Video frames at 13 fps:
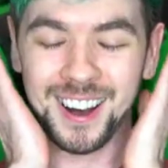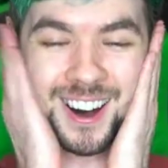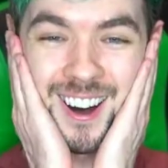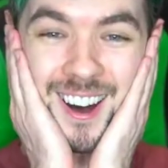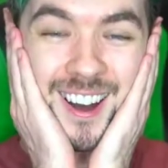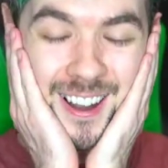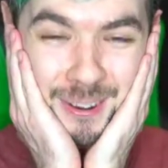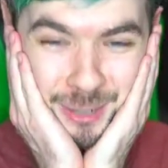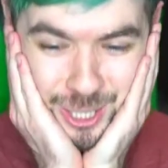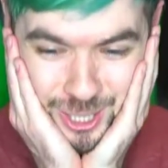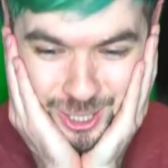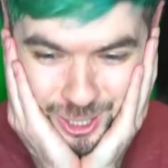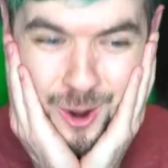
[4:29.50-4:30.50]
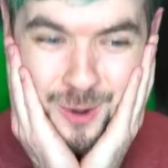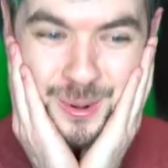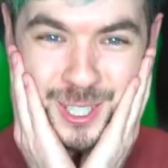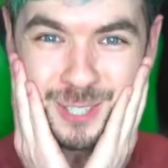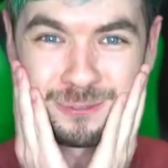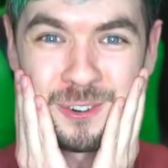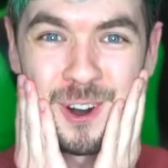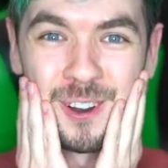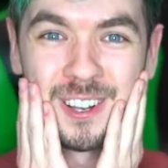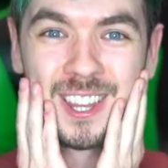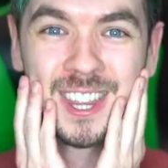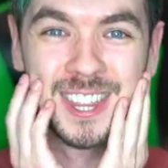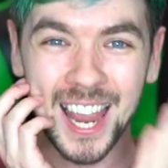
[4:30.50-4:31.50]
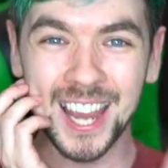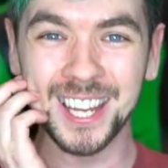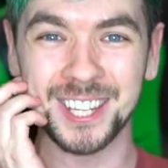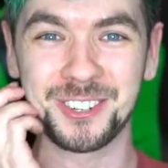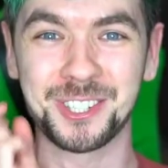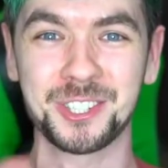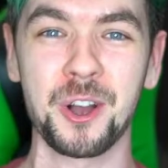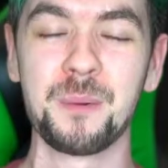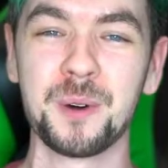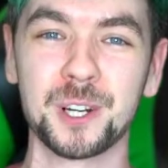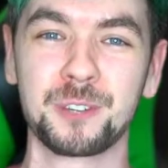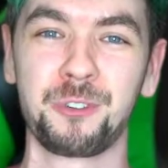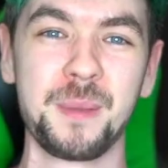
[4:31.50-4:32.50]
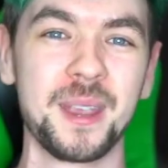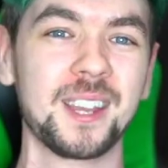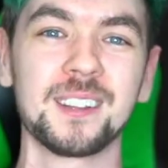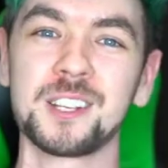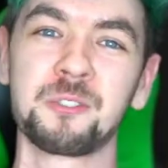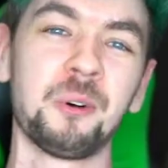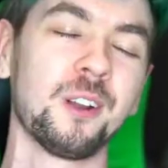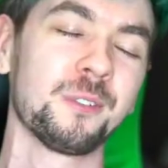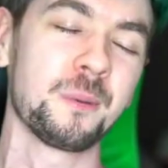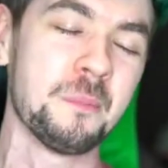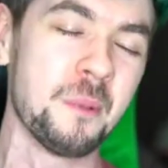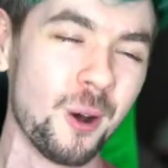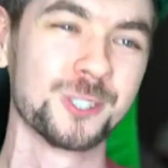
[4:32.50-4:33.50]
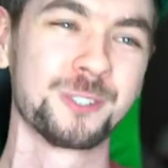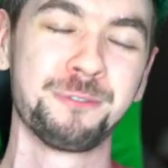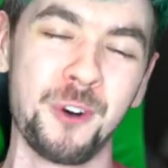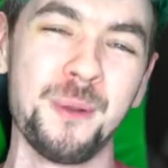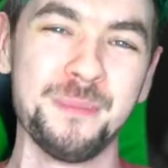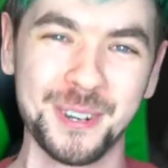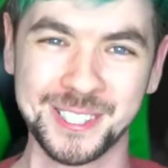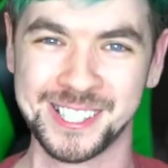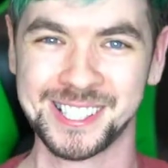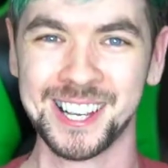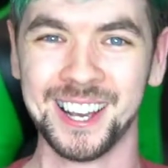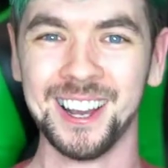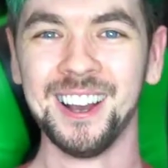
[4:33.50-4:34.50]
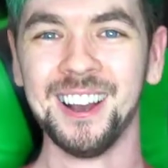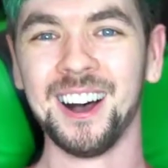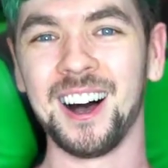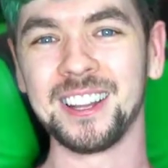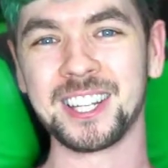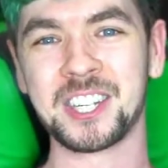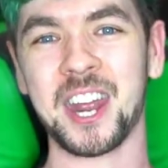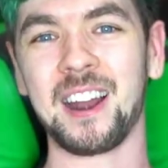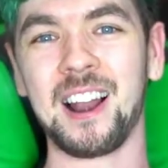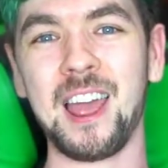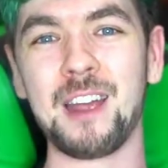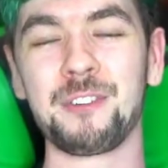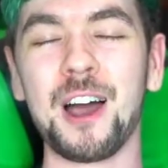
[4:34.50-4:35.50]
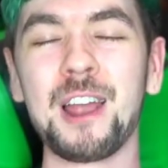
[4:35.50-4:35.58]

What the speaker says: Oh, it was so much fun! Thank you so much for making this one of the most fun months on the channel ever.